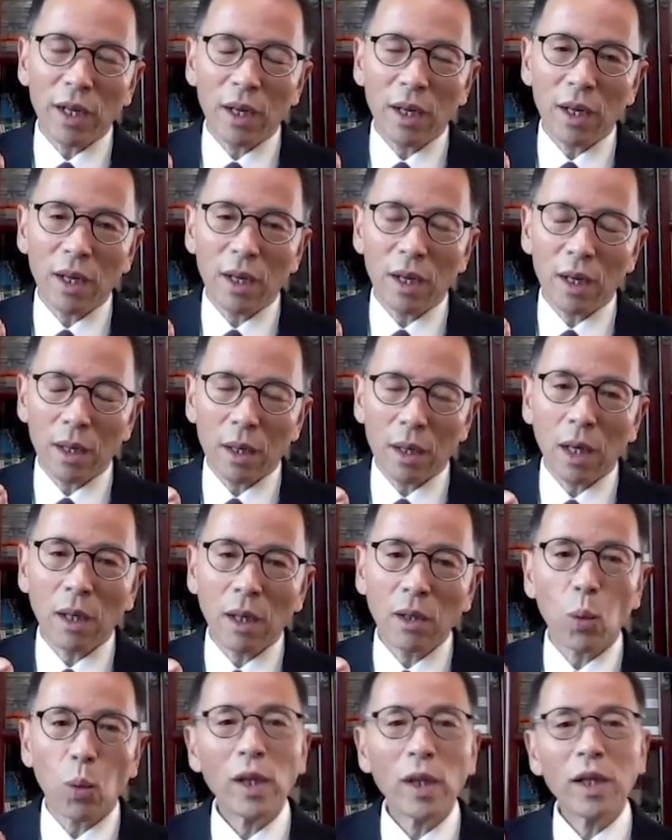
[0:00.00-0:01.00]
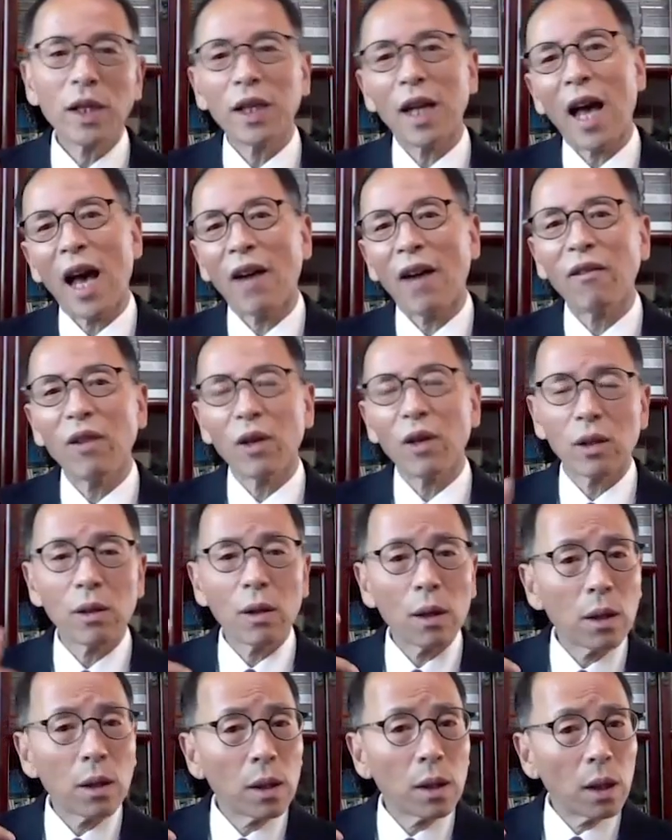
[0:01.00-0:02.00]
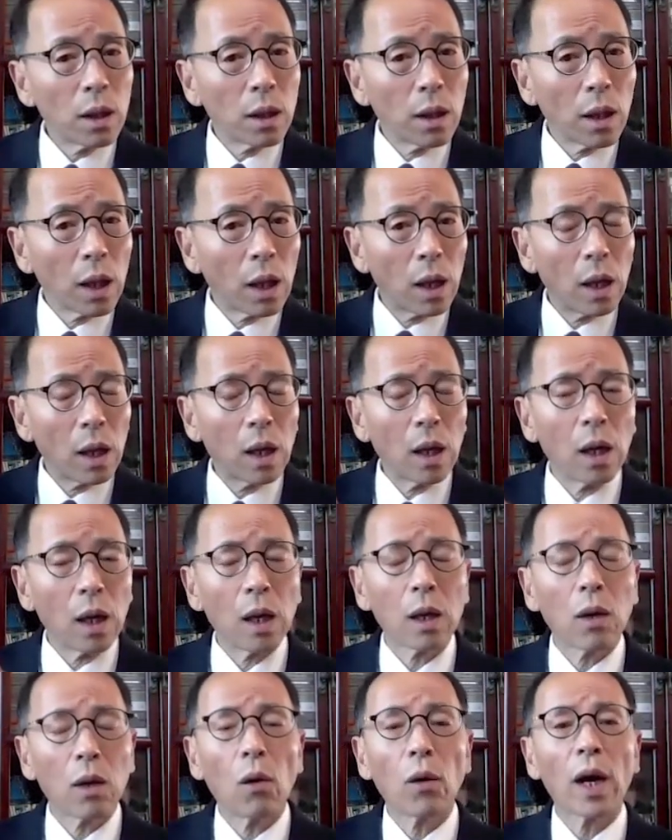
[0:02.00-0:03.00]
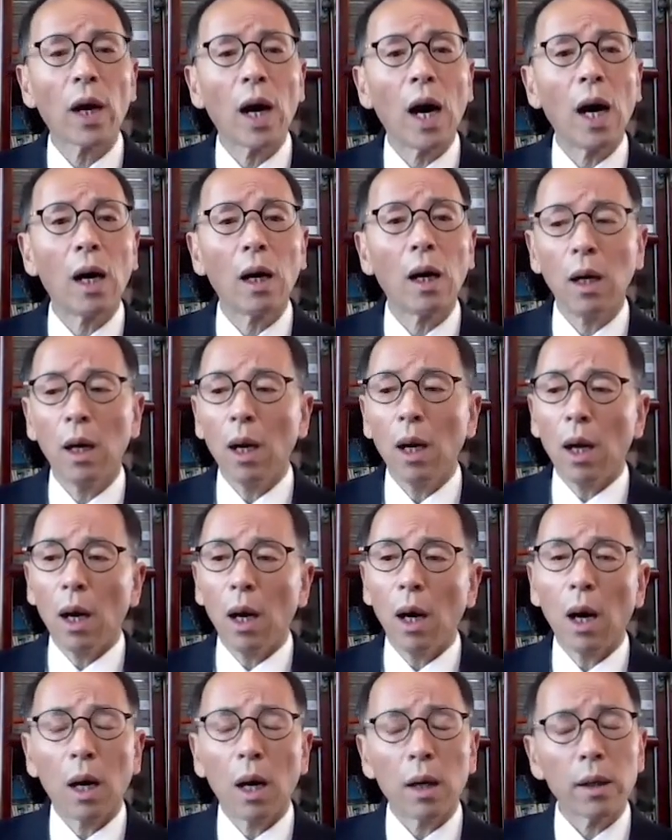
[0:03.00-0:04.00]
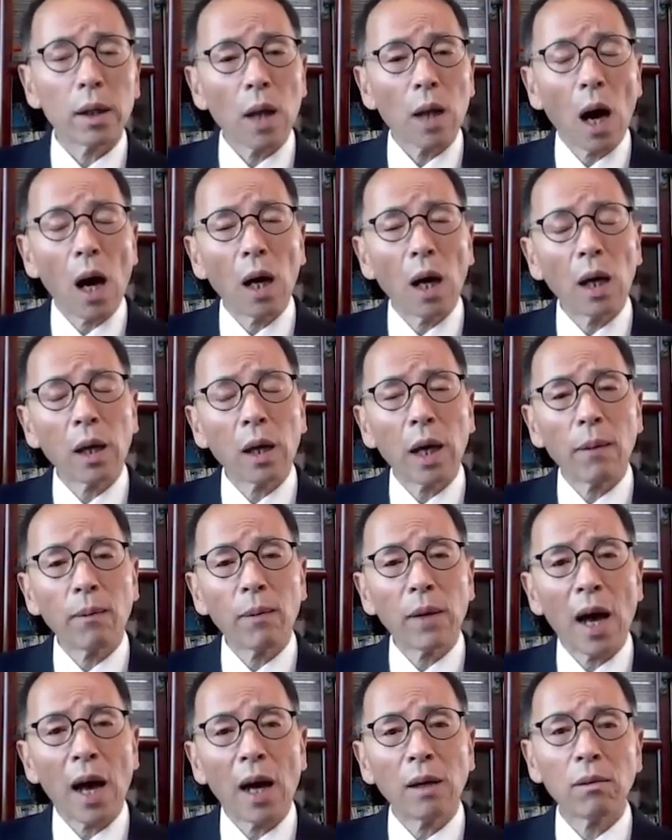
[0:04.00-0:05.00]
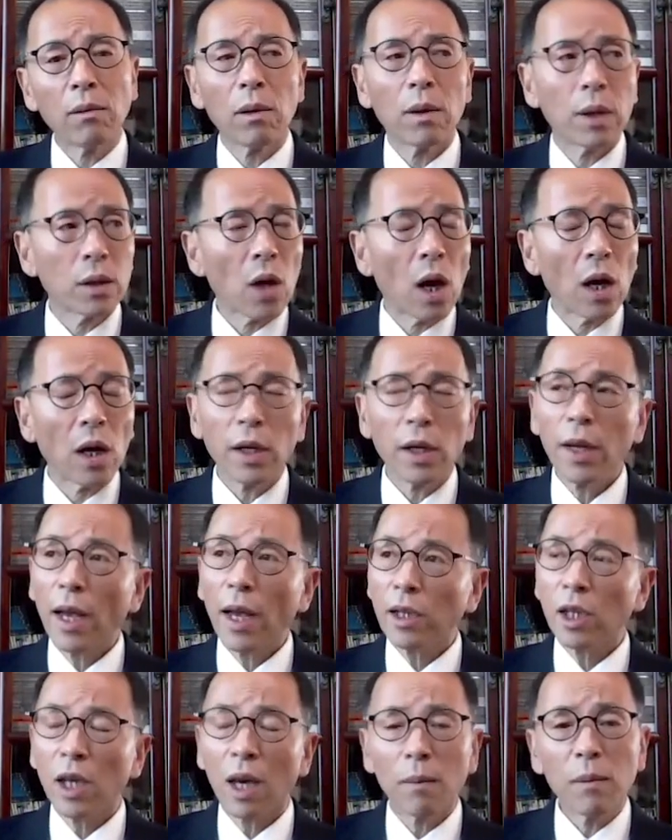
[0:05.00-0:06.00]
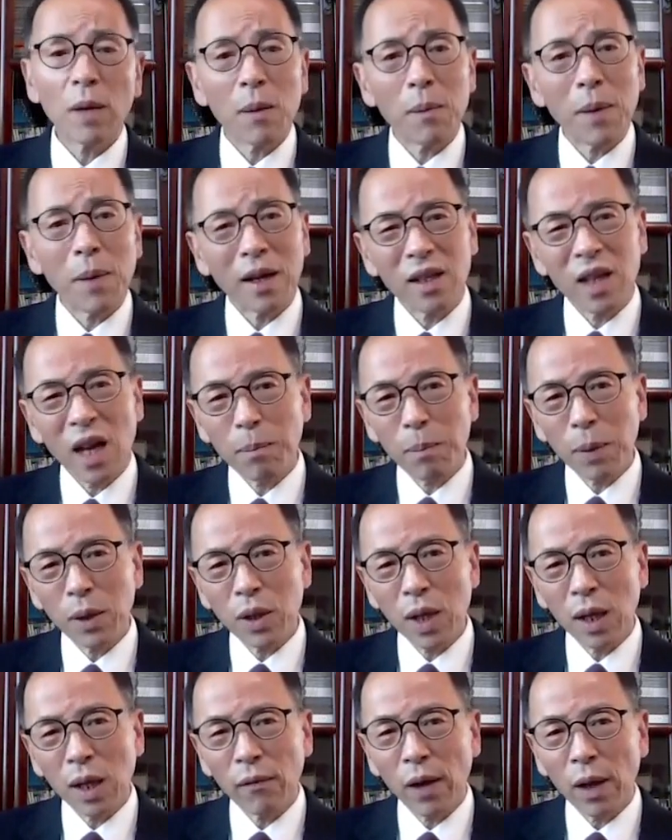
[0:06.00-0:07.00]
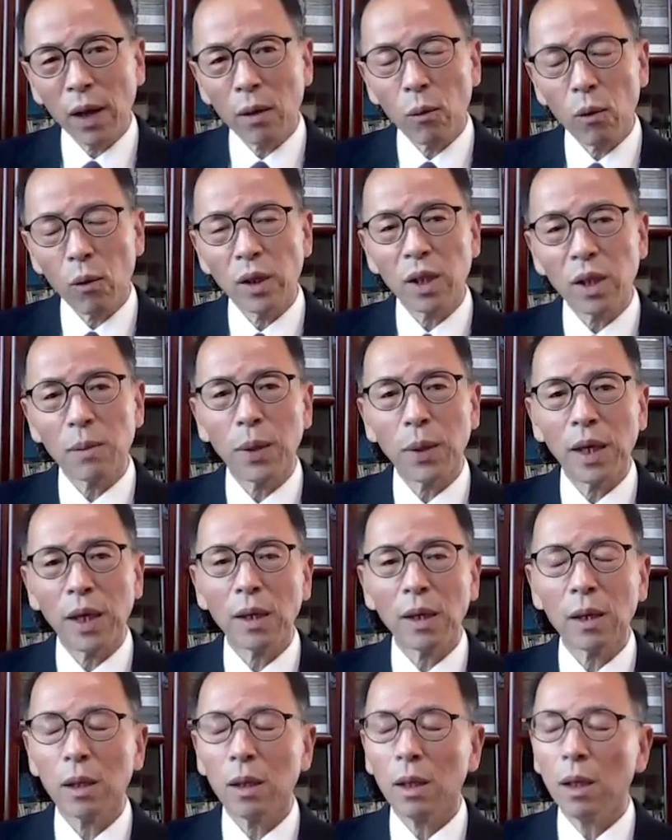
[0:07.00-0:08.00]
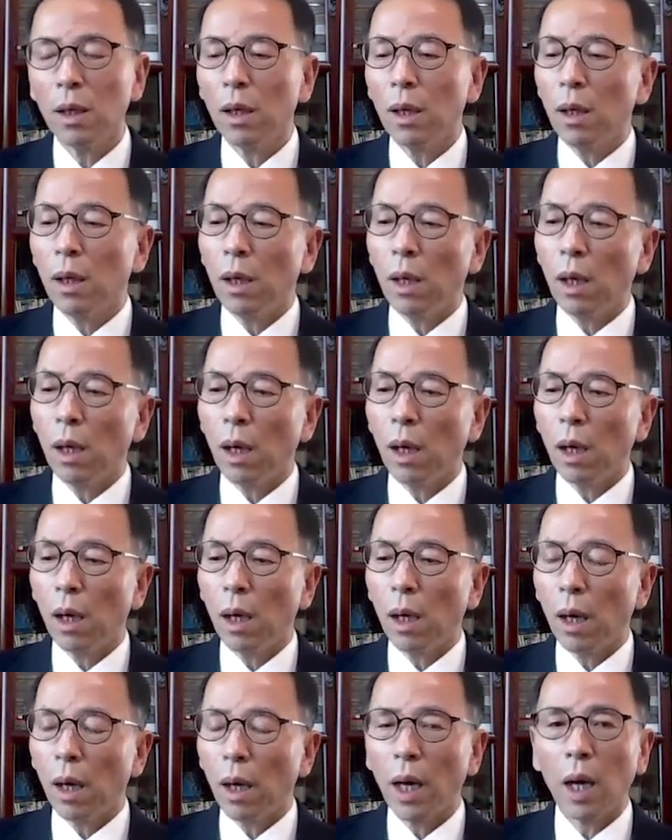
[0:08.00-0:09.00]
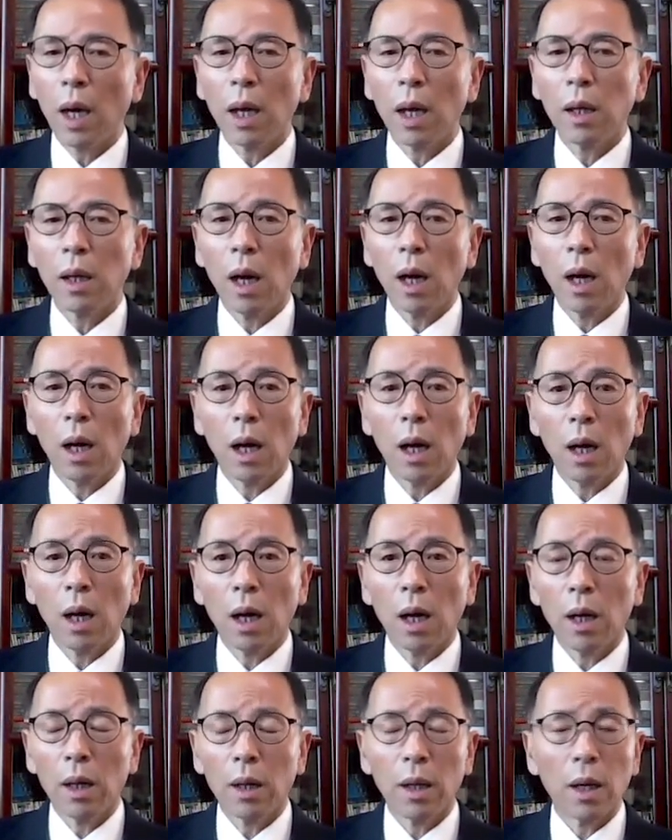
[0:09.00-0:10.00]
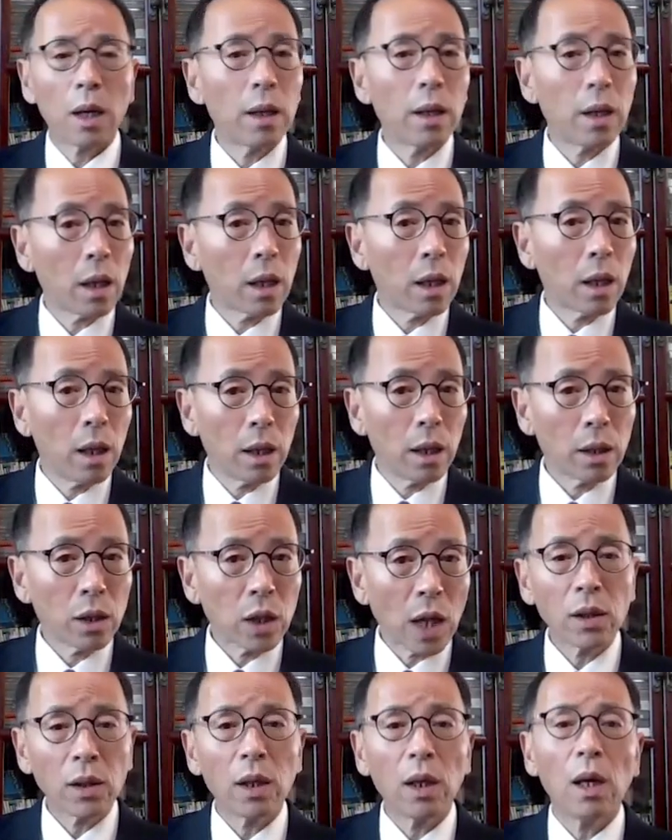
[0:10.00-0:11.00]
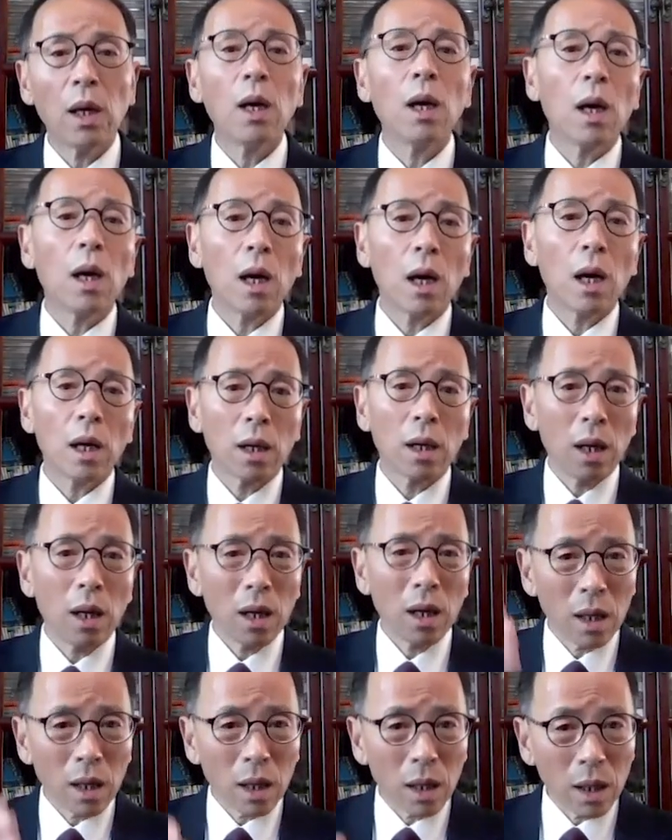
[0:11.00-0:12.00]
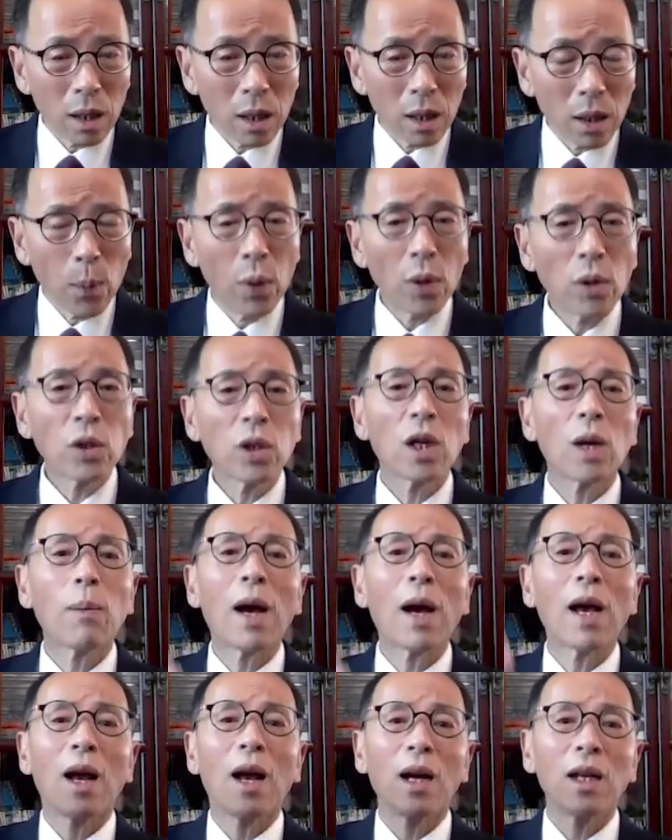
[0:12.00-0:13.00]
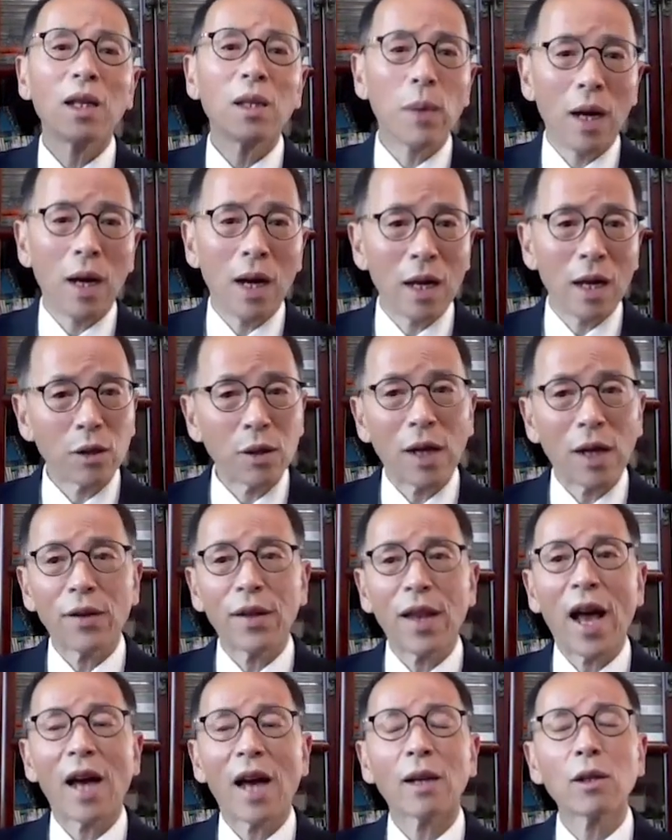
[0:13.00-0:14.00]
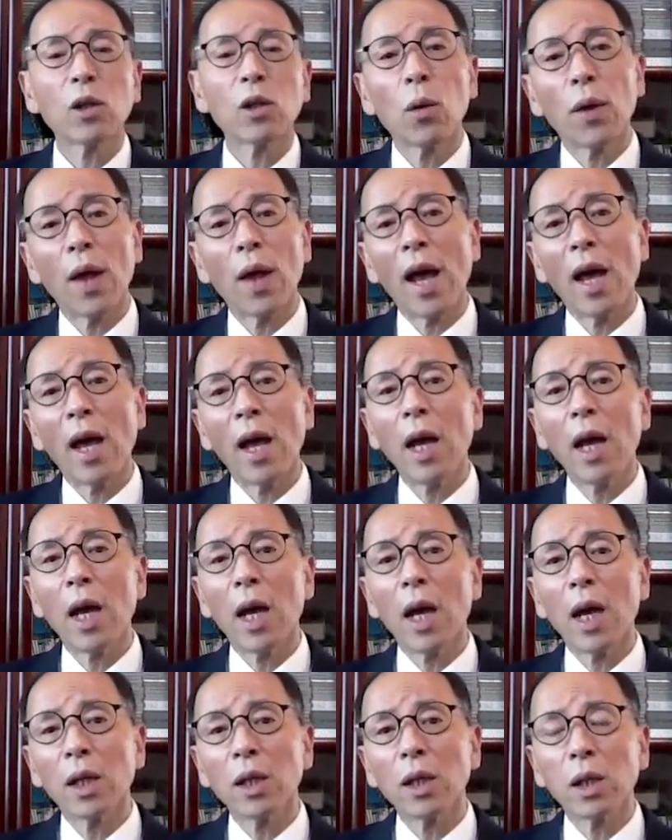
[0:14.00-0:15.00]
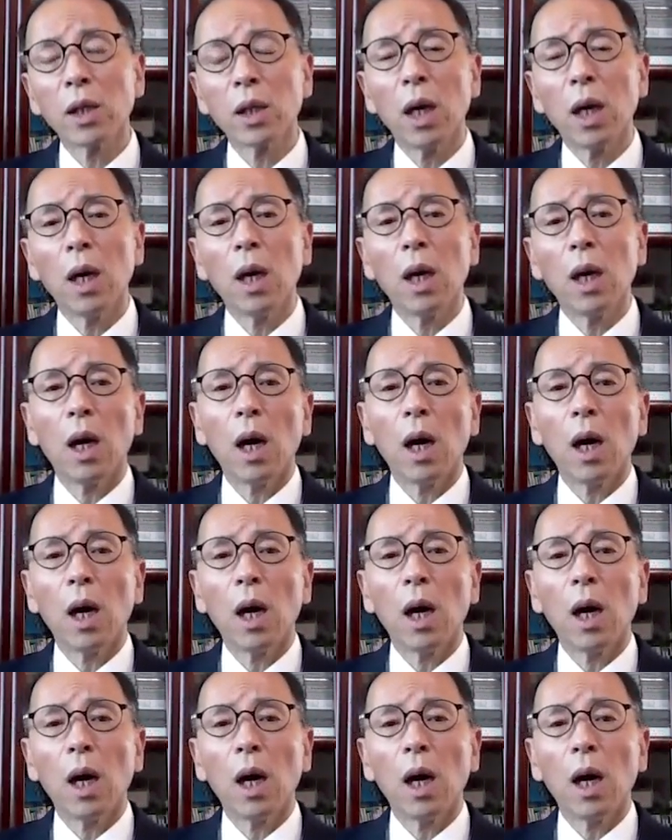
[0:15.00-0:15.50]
weighted currency weighted average. Going on. The dollar came down. The dollar index came down about 10% from the recent peak, and the Chinese currency appreciated by a little bit less than that. So there is